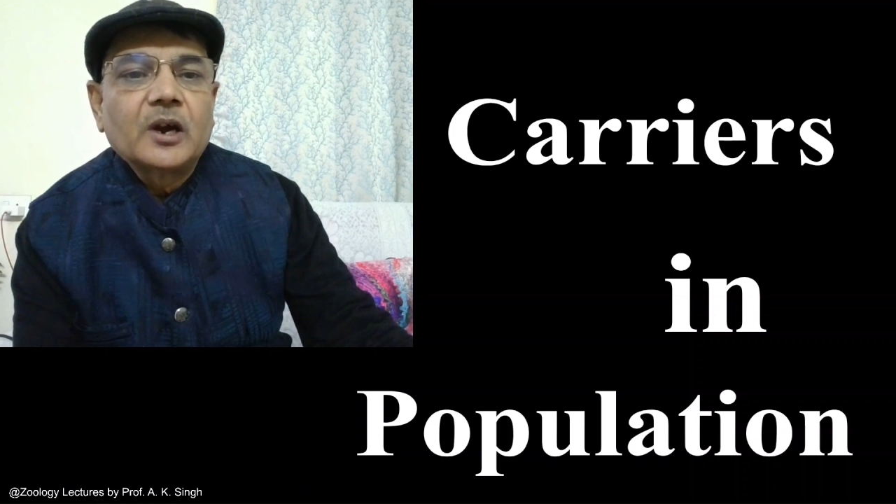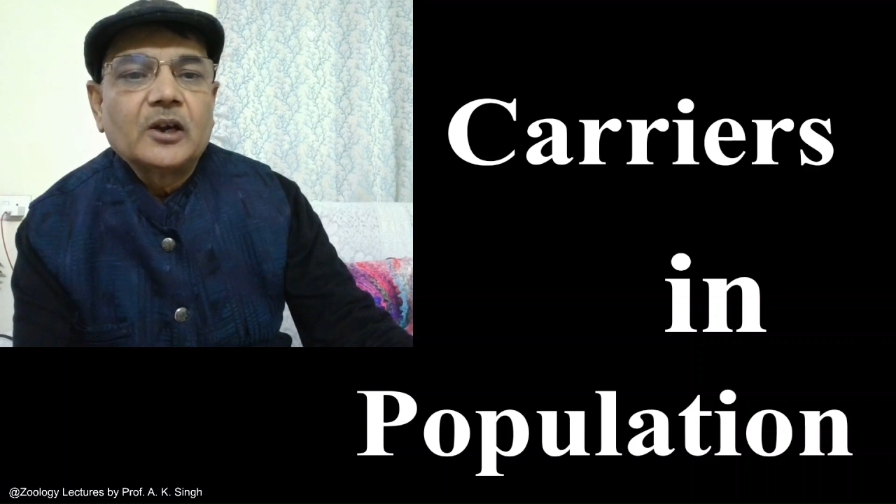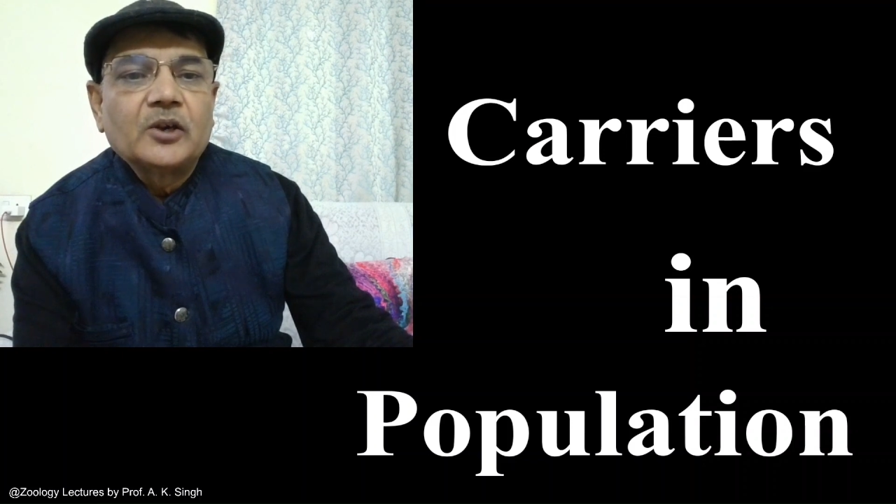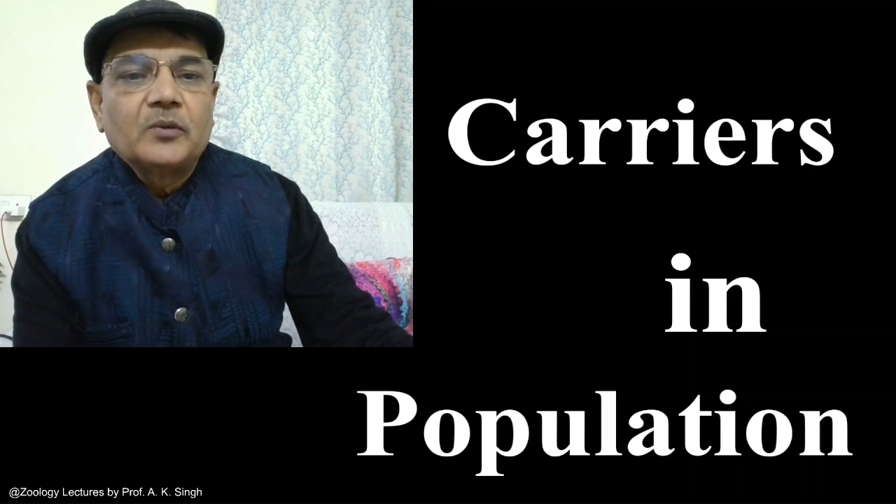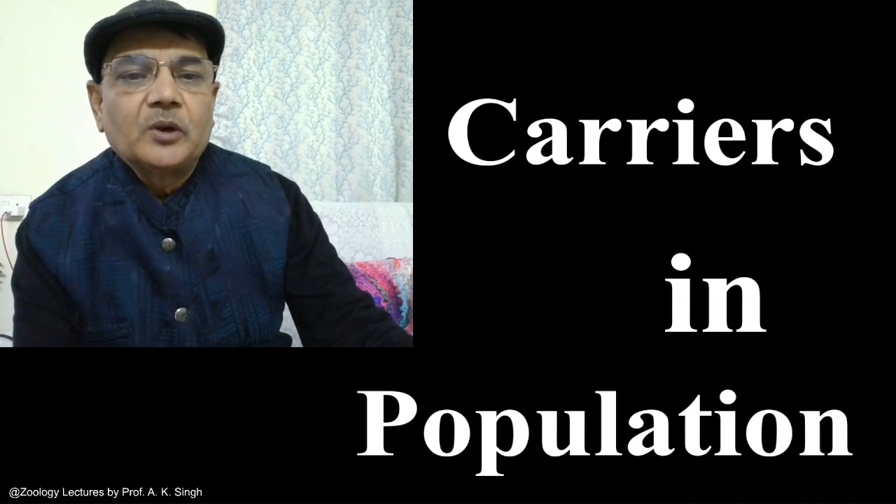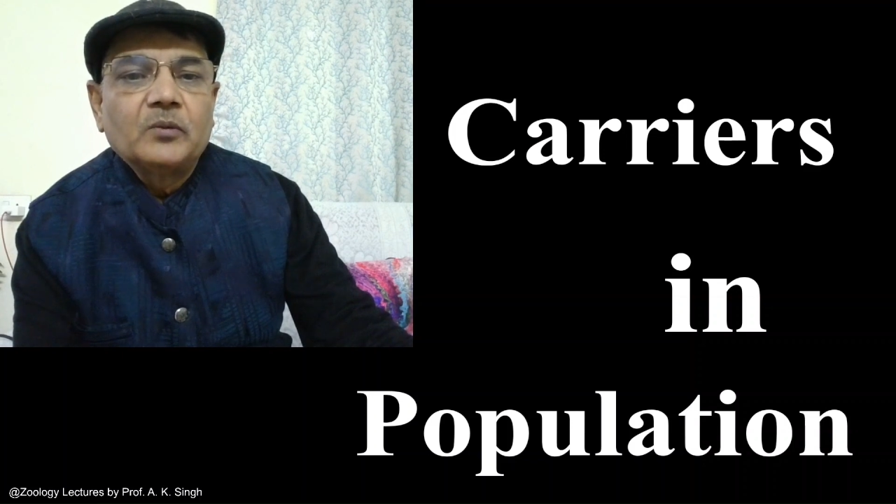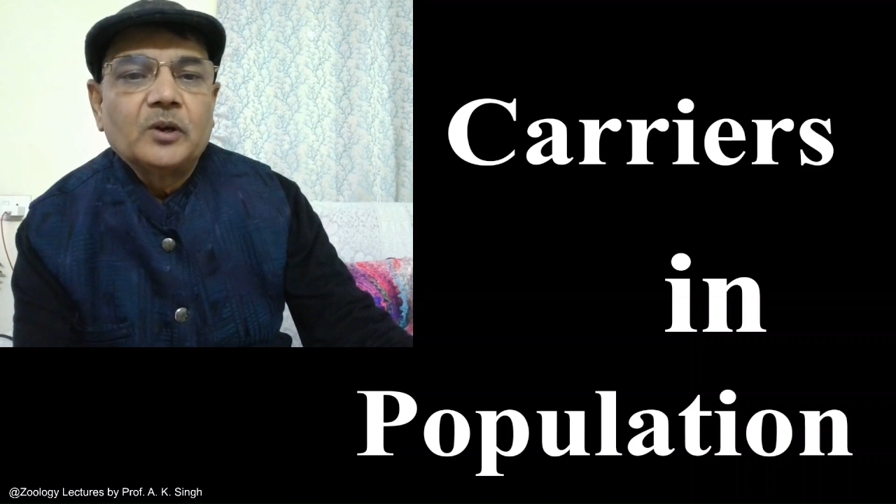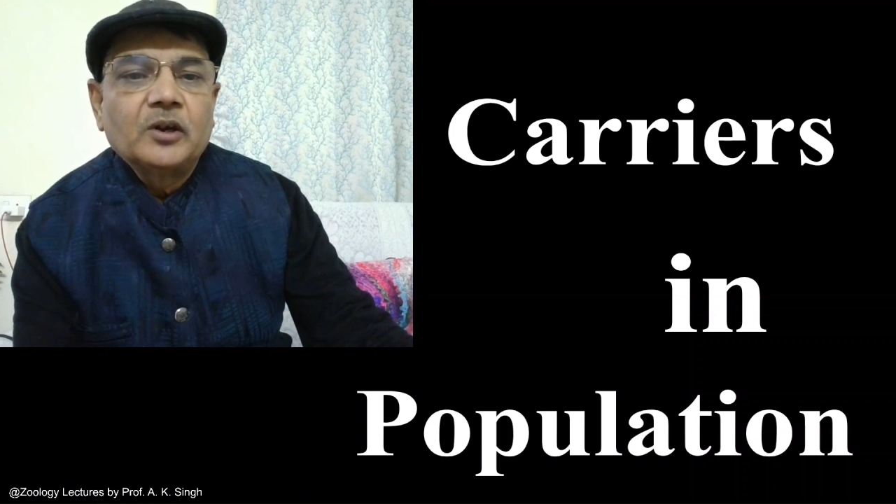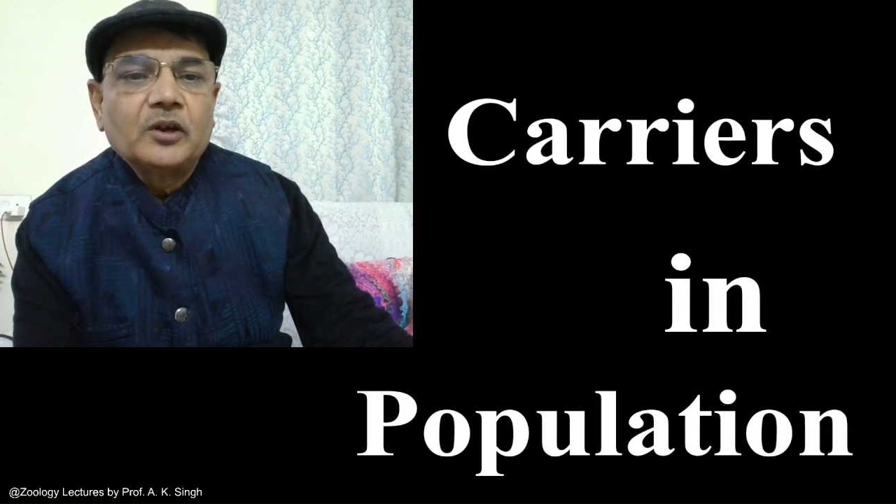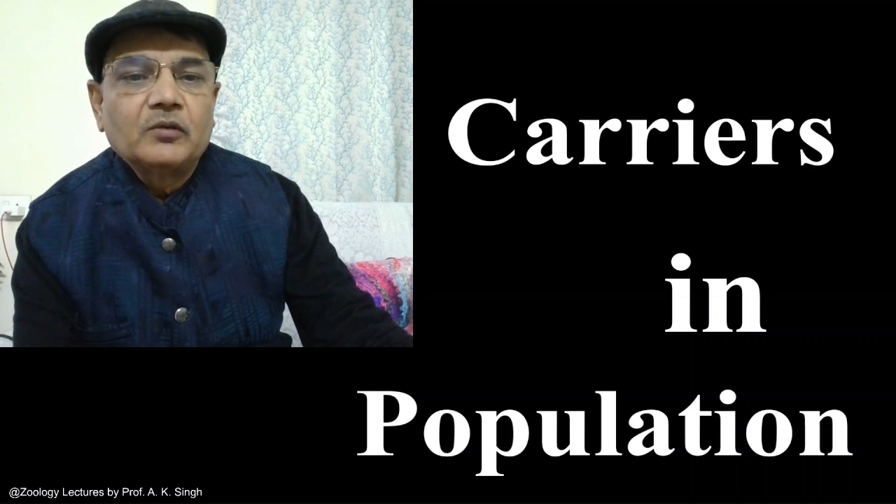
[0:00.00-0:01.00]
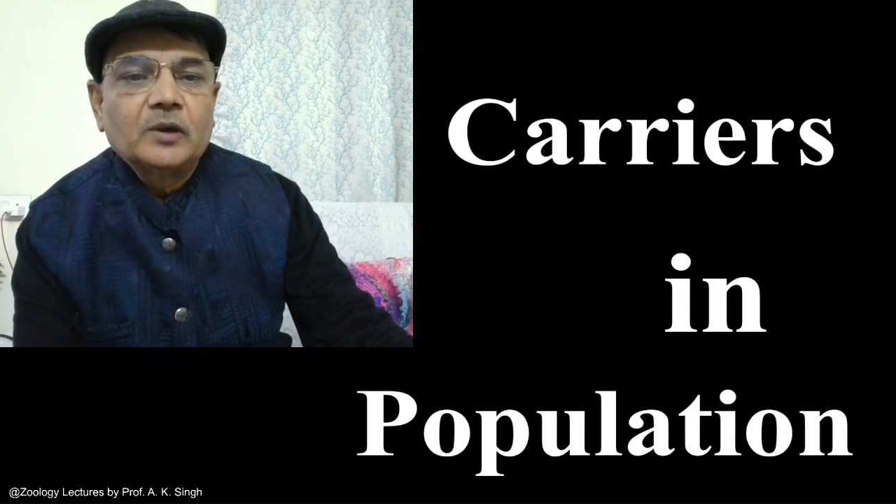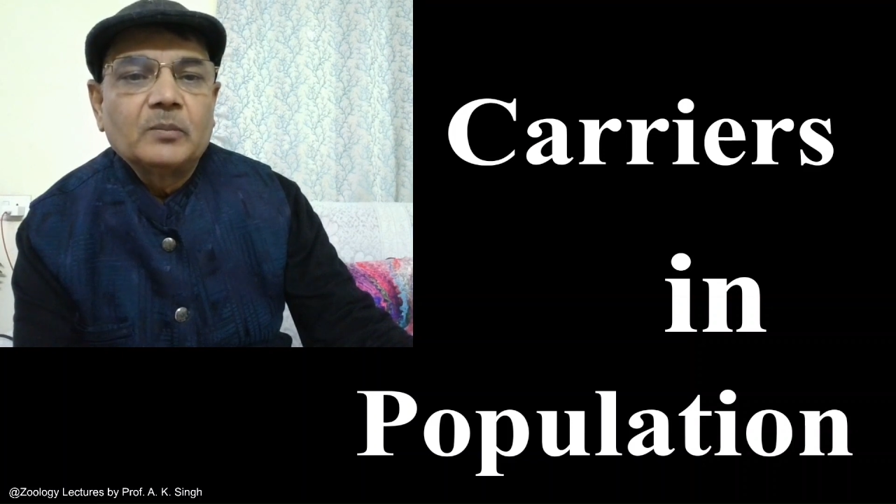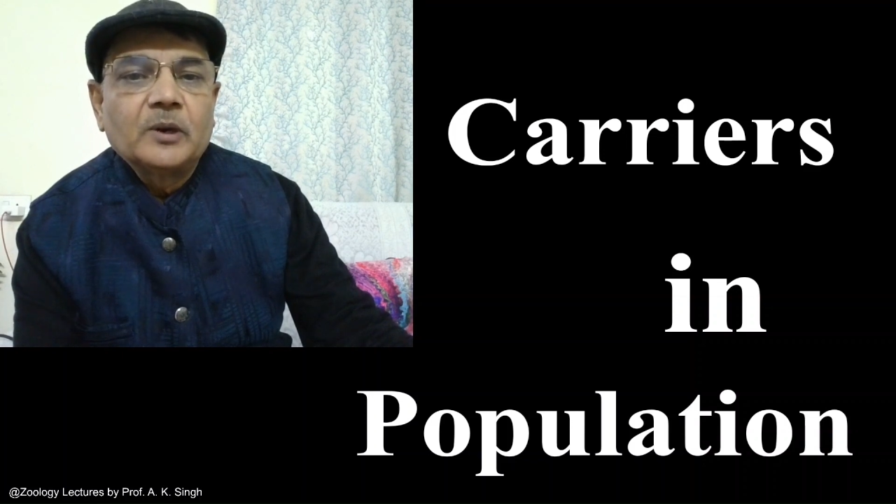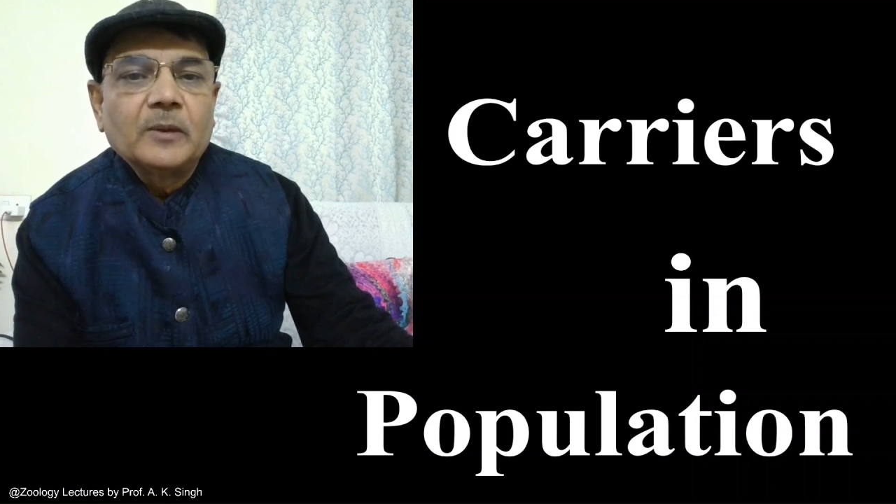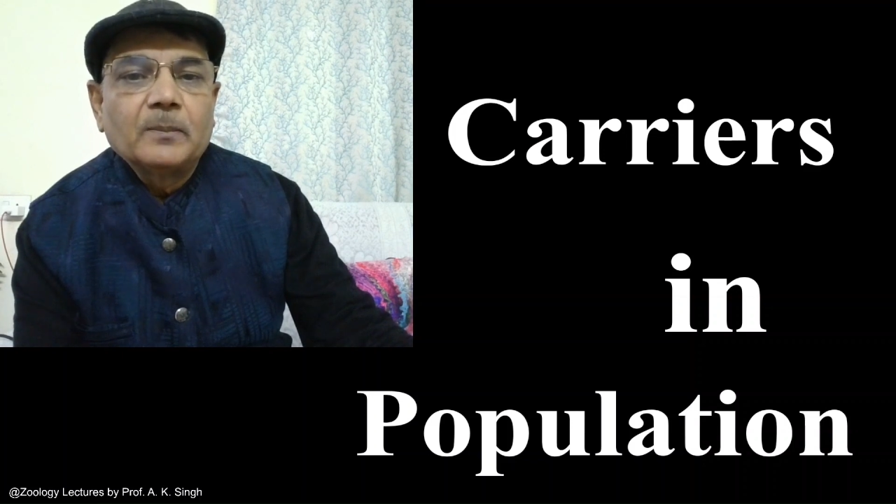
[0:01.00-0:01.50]
Hardy-Weinberg
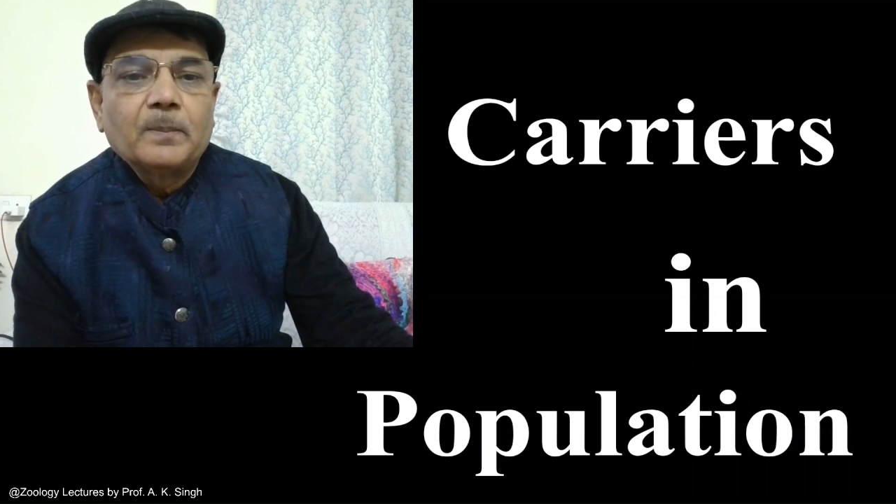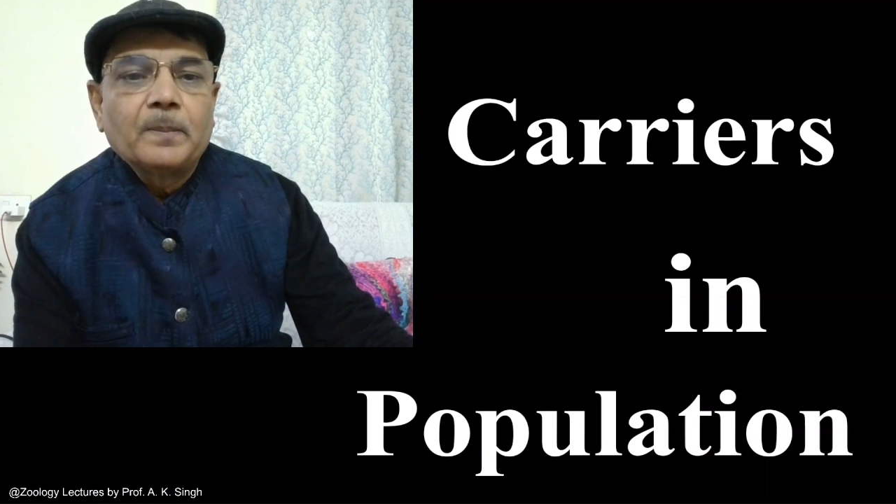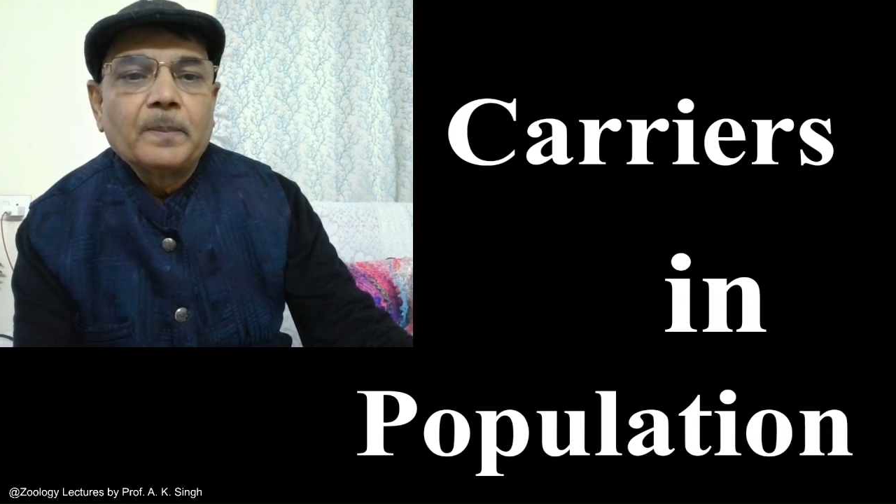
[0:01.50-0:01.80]
equilibrium.